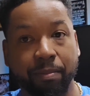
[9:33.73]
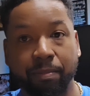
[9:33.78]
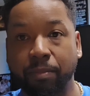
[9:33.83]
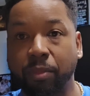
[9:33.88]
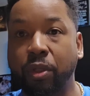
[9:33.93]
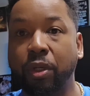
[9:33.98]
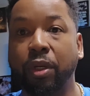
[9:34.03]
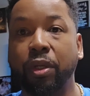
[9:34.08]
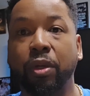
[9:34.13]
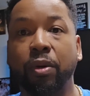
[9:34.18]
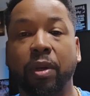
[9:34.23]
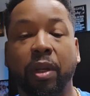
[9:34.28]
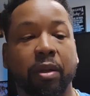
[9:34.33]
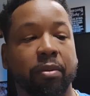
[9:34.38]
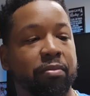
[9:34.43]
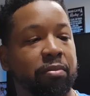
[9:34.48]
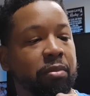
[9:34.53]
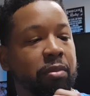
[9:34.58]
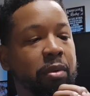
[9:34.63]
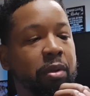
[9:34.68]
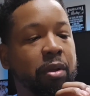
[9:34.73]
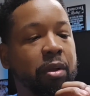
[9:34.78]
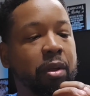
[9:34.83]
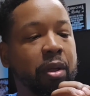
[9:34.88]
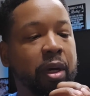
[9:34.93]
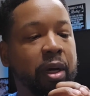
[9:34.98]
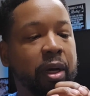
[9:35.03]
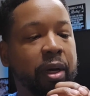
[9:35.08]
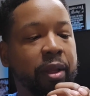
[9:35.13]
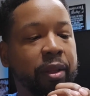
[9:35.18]
Good unit.
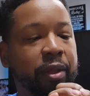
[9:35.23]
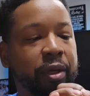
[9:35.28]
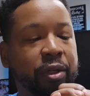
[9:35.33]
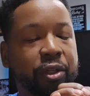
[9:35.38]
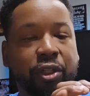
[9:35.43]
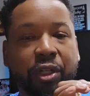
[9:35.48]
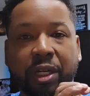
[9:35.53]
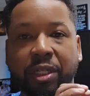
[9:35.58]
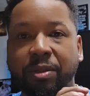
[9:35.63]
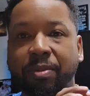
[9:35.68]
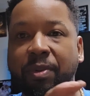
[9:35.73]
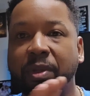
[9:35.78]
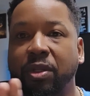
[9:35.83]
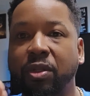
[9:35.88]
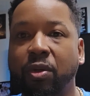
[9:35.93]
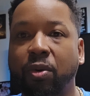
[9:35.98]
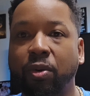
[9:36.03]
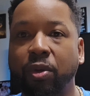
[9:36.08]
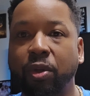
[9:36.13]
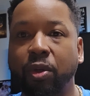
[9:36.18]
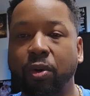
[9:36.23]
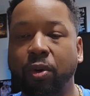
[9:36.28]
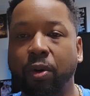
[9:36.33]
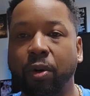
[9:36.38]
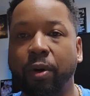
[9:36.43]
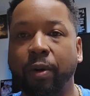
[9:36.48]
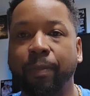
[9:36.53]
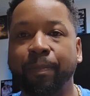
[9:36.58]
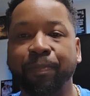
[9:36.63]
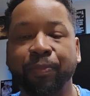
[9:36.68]
The adjustments on
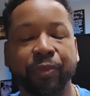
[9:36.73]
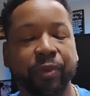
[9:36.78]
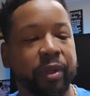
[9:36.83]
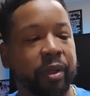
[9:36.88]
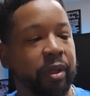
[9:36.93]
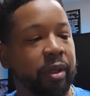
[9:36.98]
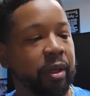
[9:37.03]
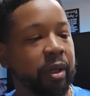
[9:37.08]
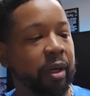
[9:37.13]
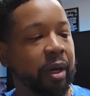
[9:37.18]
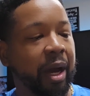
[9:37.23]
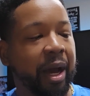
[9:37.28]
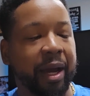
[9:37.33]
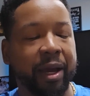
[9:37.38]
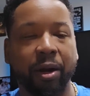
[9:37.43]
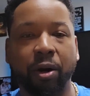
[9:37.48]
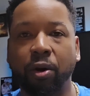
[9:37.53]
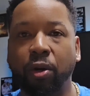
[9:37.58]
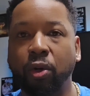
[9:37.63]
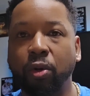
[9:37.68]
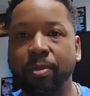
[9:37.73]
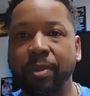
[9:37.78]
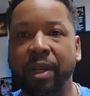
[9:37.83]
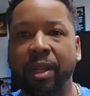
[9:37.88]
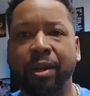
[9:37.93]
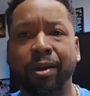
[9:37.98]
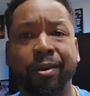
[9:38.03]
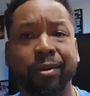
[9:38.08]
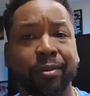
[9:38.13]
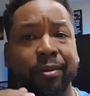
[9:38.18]
your IR
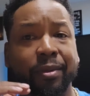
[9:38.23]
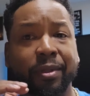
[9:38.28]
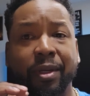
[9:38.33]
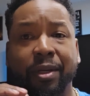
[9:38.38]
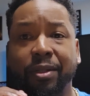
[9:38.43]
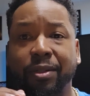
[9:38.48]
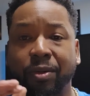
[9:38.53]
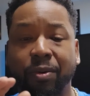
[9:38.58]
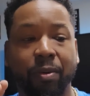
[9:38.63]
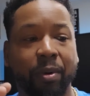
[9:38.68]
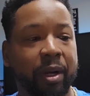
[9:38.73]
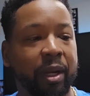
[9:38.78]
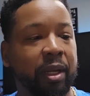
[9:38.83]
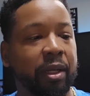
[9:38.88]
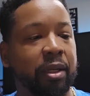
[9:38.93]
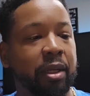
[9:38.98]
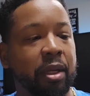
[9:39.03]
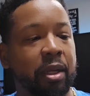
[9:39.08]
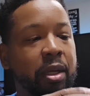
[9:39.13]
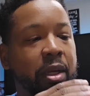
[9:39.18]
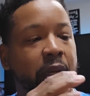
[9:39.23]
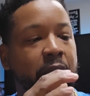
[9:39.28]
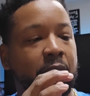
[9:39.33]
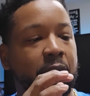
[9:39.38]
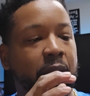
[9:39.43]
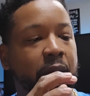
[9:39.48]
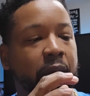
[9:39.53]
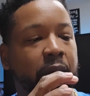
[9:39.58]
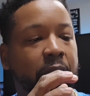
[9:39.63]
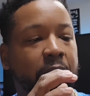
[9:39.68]
illuminator does great.
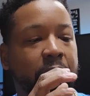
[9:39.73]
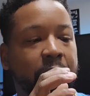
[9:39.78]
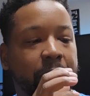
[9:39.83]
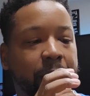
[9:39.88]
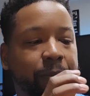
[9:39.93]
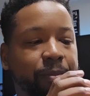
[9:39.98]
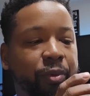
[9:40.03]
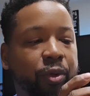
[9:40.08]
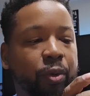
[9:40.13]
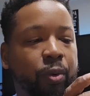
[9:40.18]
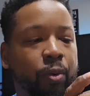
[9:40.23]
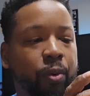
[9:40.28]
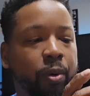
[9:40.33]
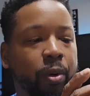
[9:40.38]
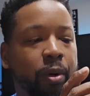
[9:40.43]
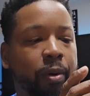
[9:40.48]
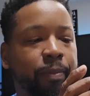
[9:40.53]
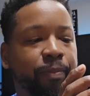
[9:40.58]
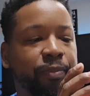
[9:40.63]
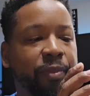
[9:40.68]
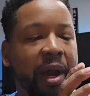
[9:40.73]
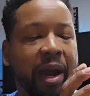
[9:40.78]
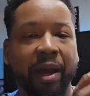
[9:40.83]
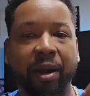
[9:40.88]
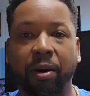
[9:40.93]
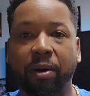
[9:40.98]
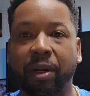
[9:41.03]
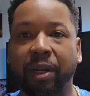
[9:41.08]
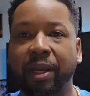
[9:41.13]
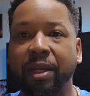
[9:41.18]
Your
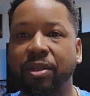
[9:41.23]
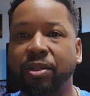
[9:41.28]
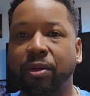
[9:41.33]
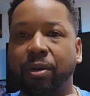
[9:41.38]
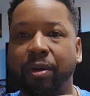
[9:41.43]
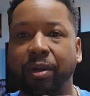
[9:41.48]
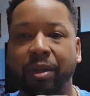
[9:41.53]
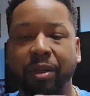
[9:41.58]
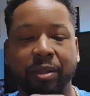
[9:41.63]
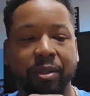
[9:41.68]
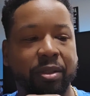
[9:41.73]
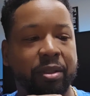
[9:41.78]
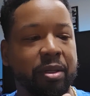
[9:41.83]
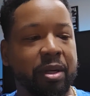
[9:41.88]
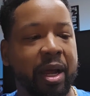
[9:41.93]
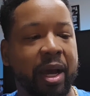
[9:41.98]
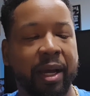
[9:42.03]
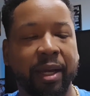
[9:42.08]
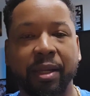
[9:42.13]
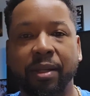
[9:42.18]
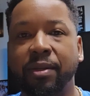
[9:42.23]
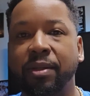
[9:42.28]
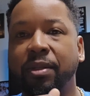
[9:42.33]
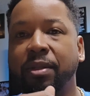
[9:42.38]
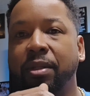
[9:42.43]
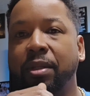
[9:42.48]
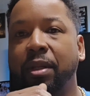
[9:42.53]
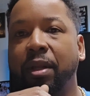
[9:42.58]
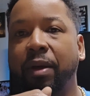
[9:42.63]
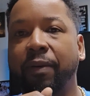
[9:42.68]
IR laser is nice.
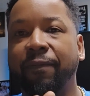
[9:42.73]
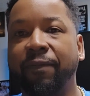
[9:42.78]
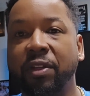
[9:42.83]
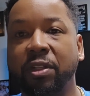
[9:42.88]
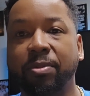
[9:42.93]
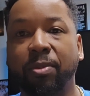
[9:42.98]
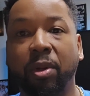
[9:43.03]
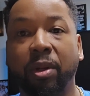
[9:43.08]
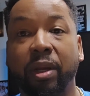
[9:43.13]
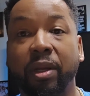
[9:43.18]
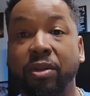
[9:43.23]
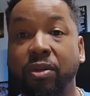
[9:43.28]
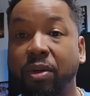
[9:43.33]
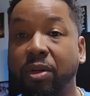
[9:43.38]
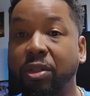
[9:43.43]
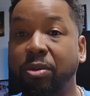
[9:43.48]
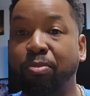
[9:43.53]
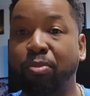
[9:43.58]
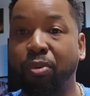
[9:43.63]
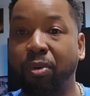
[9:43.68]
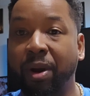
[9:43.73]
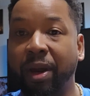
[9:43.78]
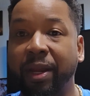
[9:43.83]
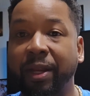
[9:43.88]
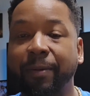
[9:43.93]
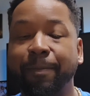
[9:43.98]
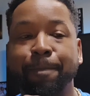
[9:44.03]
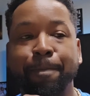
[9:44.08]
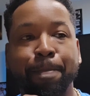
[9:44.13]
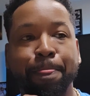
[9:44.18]
The visible laser is bright
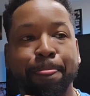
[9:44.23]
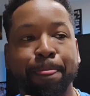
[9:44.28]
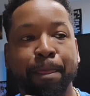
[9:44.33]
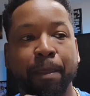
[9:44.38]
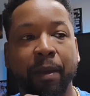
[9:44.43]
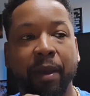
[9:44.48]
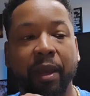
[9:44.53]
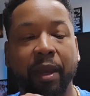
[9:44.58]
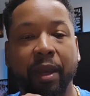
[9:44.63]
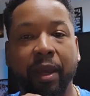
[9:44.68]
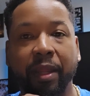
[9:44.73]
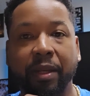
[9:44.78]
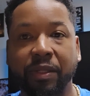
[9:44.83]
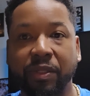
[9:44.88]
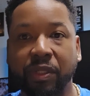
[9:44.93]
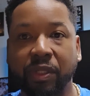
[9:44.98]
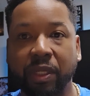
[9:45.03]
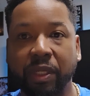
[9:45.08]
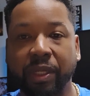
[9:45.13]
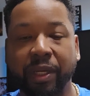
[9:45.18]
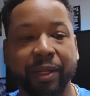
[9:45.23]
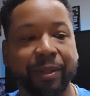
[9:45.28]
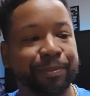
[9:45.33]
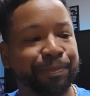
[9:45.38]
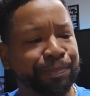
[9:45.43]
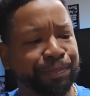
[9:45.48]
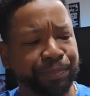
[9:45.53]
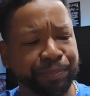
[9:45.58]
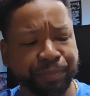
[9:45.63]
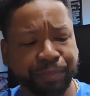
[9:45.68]
and it's good.
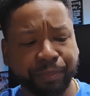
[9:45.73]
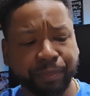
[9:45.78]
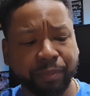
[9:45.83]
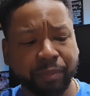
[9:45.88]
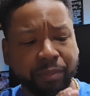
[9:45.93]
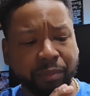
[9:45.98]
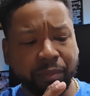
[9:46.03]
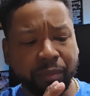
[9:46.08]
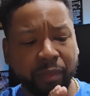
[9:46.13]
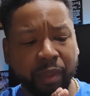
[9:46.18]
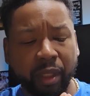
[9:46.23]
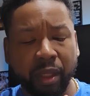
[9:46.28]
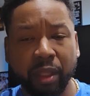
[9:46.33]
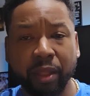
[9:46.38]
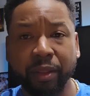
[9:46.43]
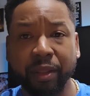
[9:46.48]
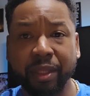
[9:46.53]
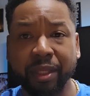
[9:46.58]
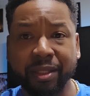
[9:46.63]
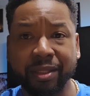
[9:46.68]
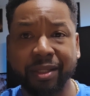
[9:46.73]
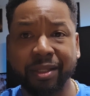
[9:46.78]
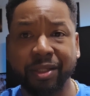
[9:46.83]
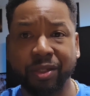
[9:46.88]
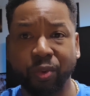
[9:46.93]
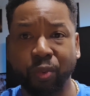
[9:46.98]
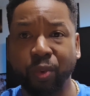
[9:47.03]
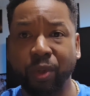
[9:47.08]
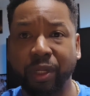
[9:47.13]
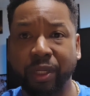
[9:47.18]
This is a
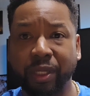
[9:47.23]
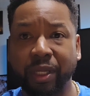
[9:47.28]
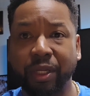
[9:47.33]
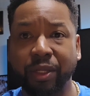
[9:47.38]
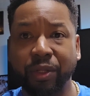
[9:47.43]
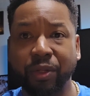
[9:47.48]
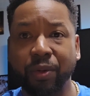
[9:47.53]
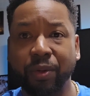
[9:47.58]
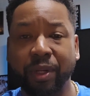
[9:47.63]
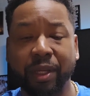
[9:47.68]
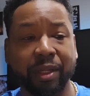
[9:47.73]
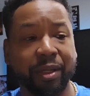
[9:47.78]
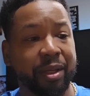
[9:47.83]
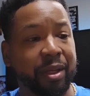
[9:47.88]
really good unit.